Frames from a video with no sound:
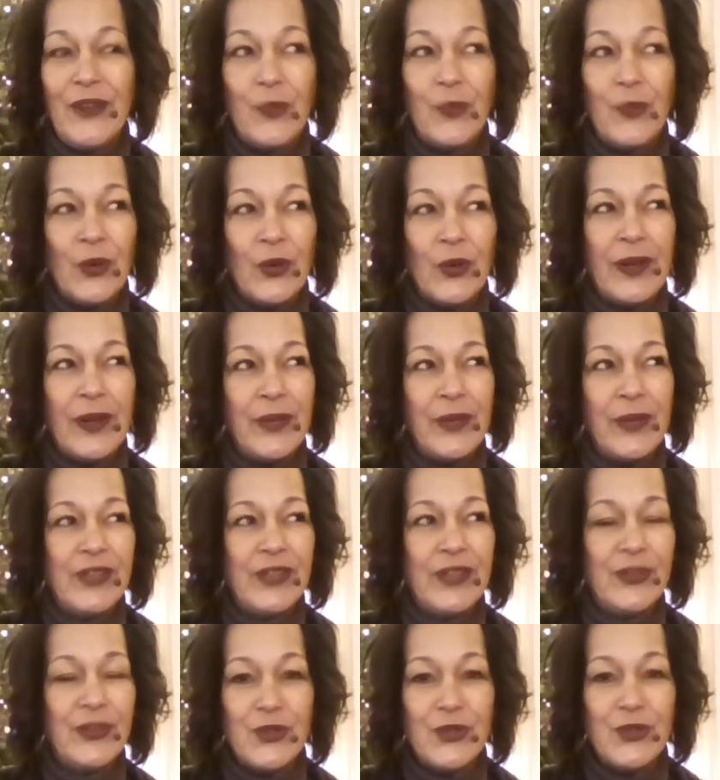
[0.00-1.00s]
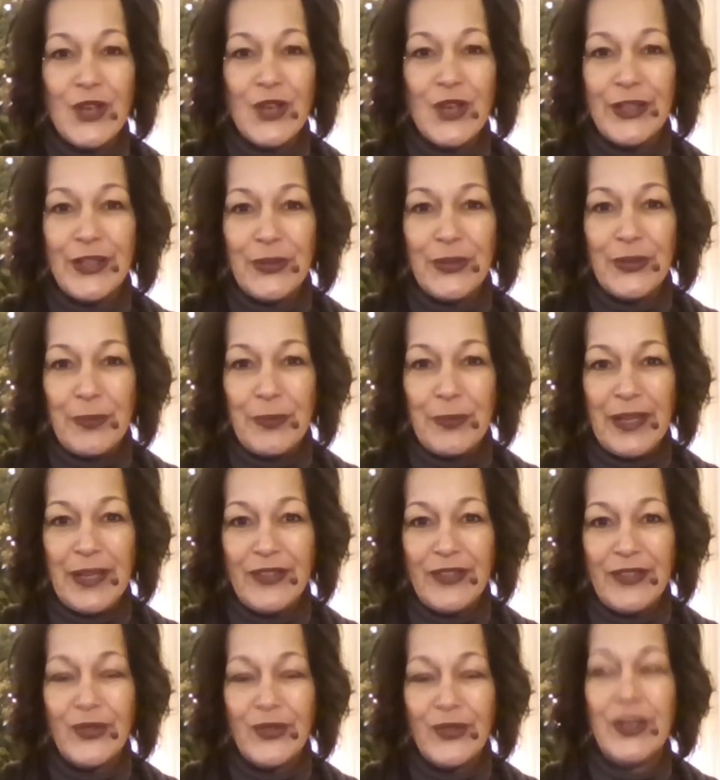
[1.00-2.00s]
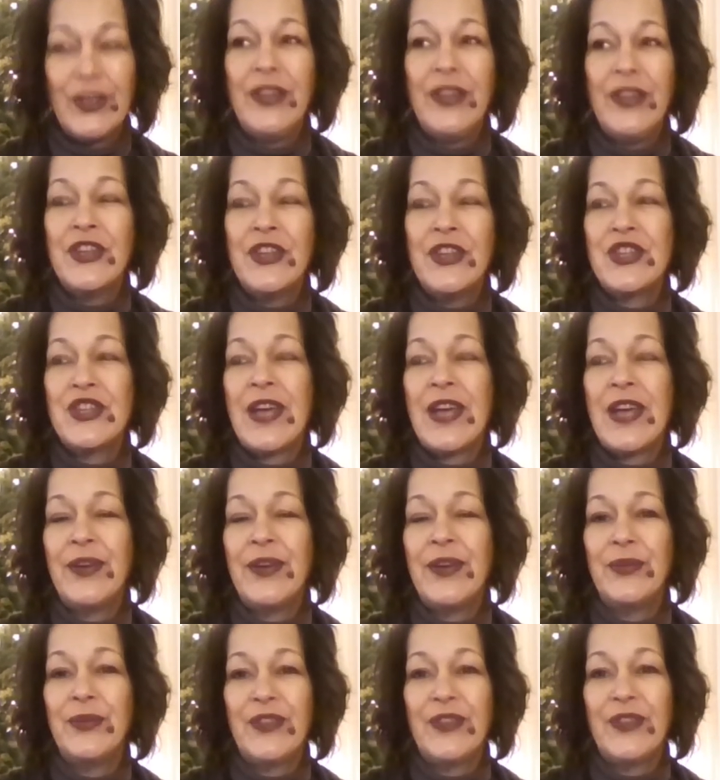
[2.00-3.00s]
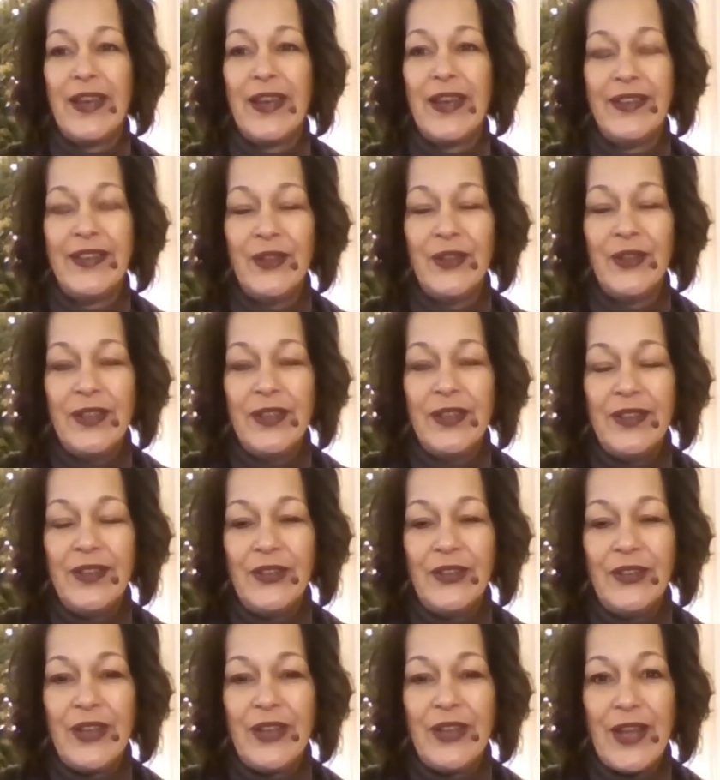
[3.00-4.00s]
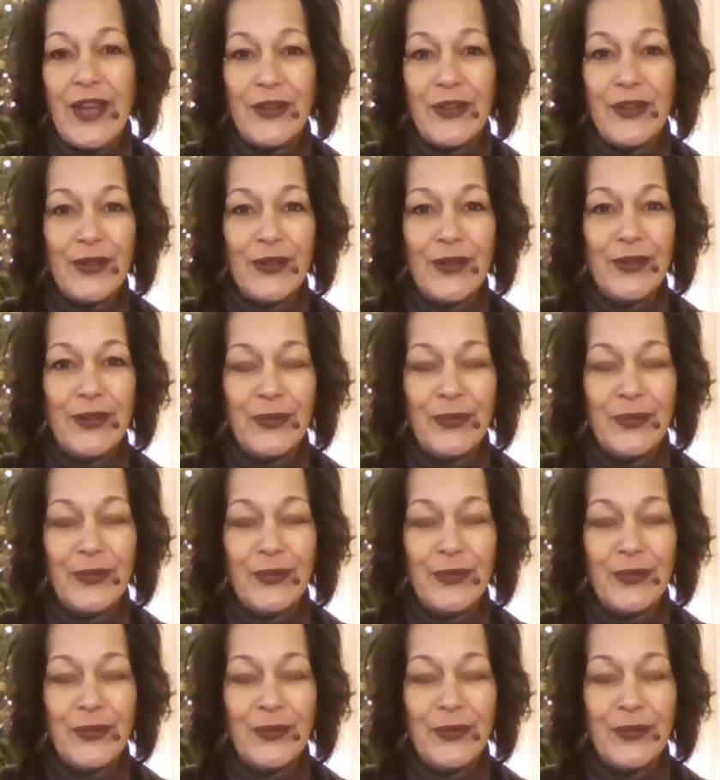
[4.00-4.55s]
we're going to try and do a piece on the shadow side together.